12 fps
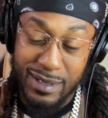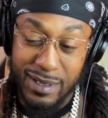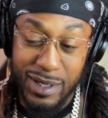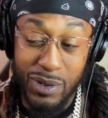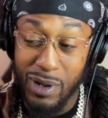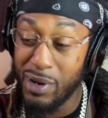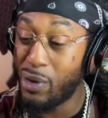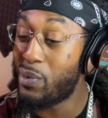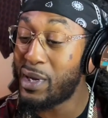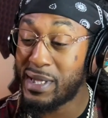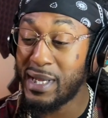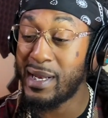You don't know
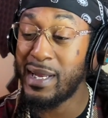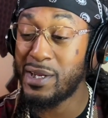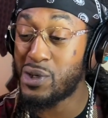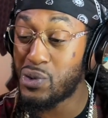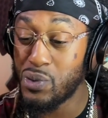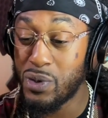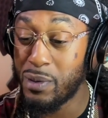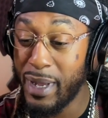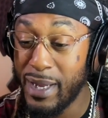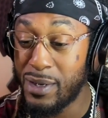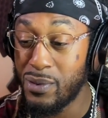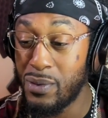what that intruder
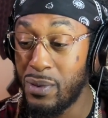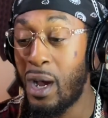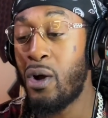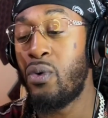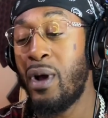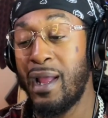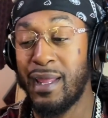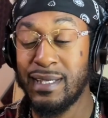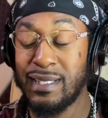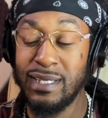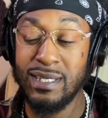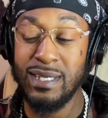may do. Oh, I guess
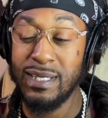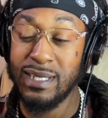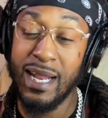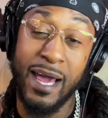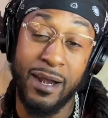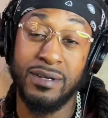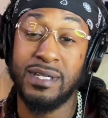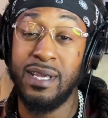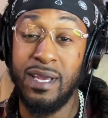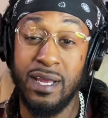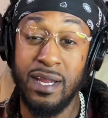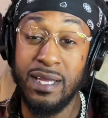since he's lighter
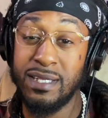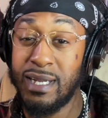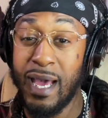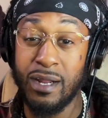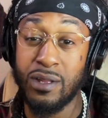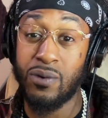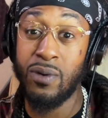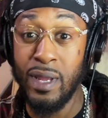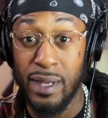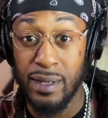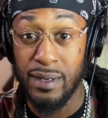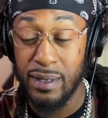skinned, he's not a
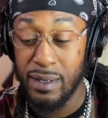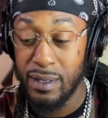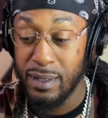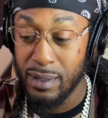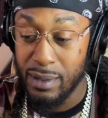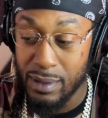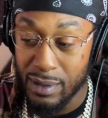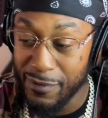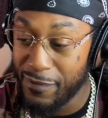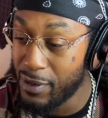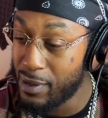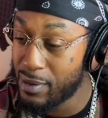threat. The
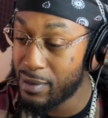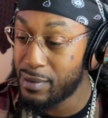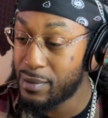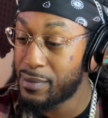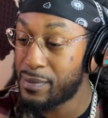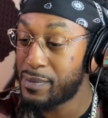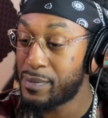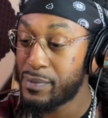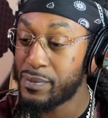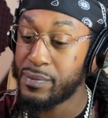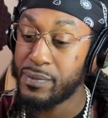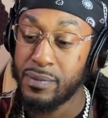fuck?
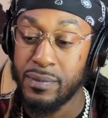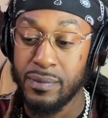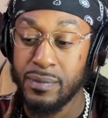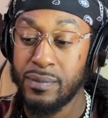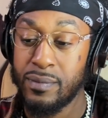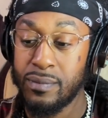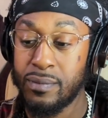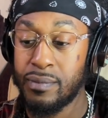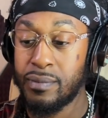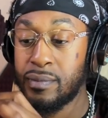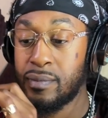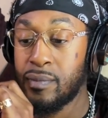I got my 2
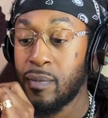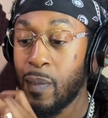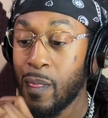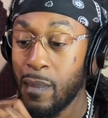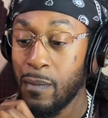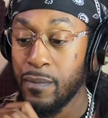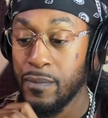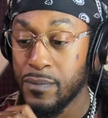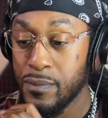kids and wife.